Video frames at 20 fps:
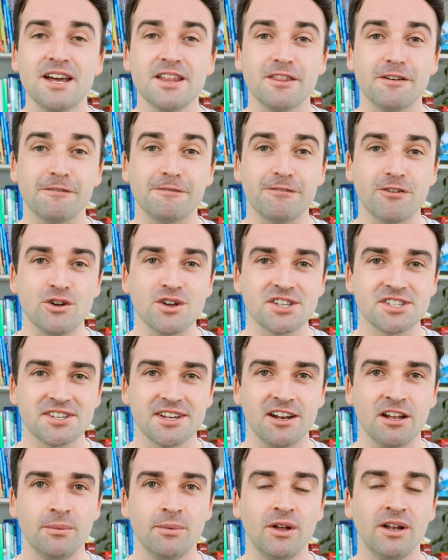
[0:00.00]
The first
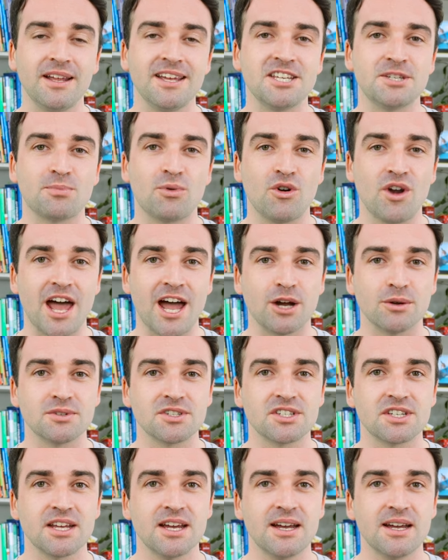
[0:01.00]
syllable is
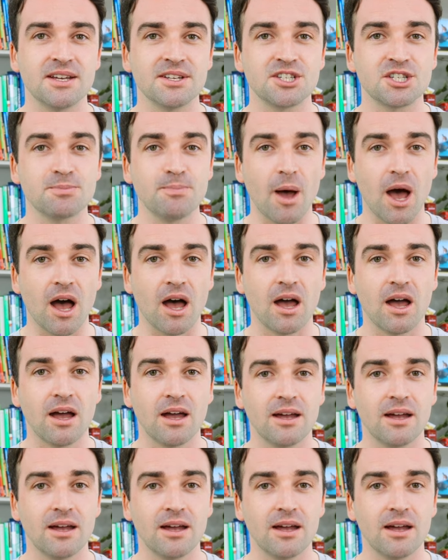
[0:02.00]
pronounced spa.